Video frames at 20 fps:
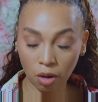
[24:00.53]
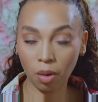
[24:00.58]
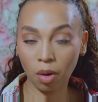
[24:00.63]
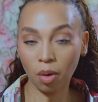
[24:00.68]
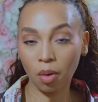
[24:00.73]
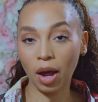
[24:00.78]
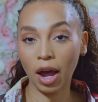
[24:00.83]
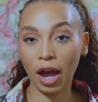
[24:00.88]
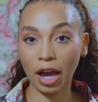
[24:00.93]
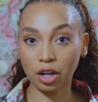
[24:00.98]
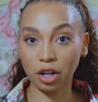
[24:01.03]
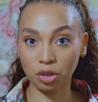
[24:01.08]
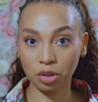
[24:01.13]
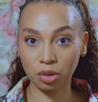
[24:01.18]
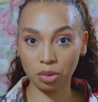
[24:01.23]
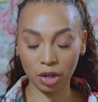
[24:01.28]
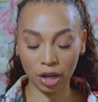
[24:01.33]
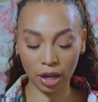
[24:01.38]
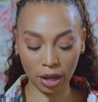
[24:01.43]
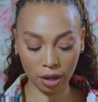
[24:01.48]
on how to
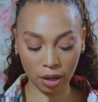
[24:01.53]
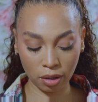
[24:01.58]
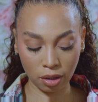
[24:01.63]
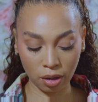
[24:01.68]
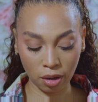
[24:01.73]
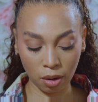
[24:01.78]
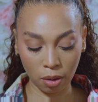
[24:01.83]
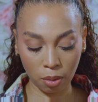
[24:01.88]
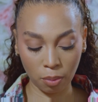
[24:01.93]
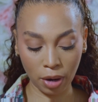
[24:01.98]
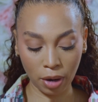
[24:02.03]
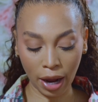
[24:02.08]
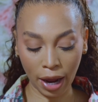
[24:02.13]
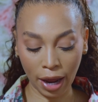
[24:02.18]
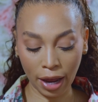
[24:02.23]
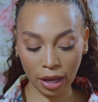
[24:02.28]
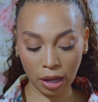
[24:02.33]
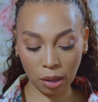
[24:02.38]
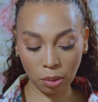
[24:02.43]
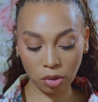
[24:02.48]
do that. But
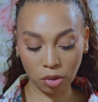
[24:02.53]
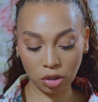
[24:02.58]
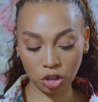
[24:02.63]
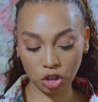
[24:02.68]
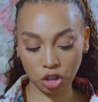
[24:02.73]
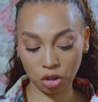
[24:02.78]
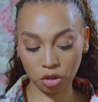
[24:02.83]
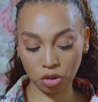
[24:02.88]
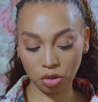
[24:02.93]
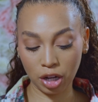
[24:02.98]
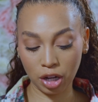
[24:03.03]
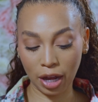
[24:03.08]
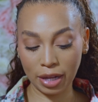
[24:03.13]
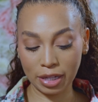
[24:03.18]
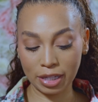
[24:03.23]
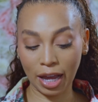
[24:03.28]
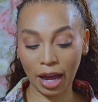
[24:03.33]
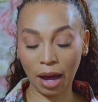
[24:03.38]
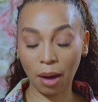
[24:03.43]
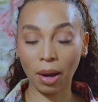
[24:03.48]
I am going to show you
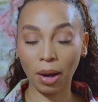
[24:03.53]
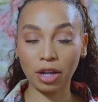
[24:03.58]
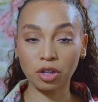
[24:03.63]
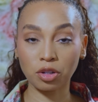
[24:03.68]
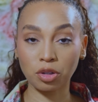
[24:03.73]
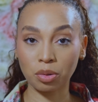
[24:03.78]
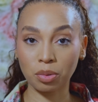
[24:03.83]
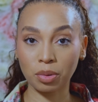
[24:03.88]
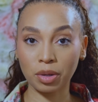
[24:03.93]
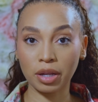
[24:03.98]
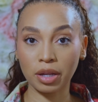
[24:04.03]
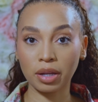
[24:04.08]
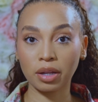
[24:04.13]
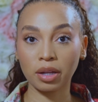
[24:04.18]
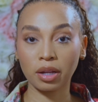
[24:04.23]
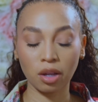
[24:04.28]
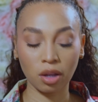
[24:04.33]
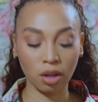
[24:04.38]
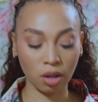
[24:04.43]
guys how I do it,